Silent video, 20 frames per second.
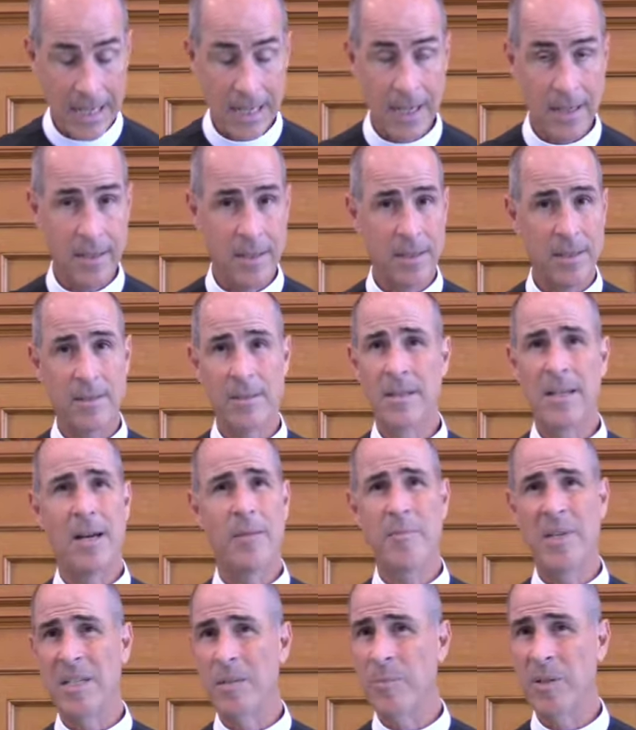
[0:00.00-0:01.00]

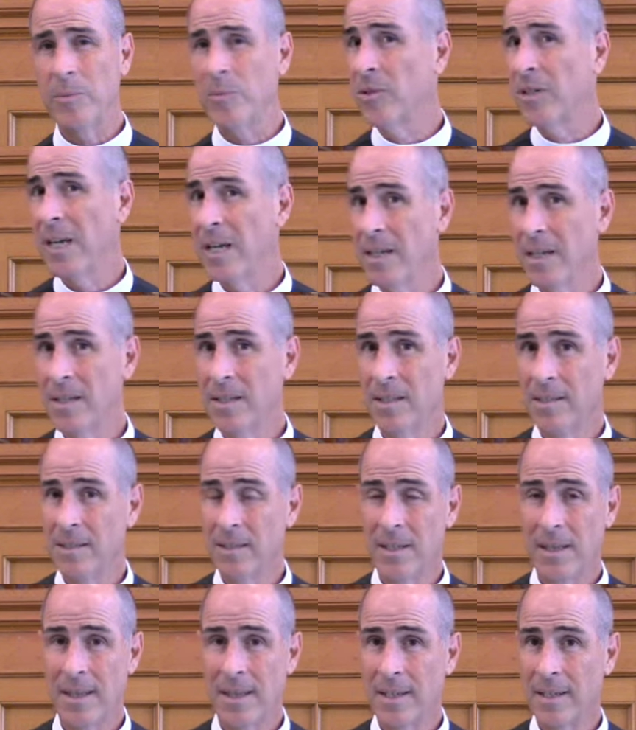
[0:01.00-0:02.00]
Not many people kind of
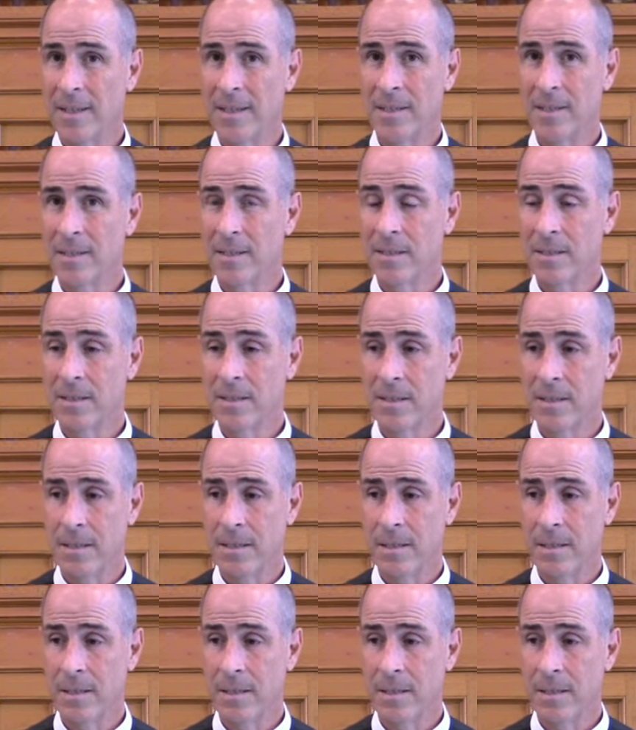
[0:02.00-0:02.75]
think this is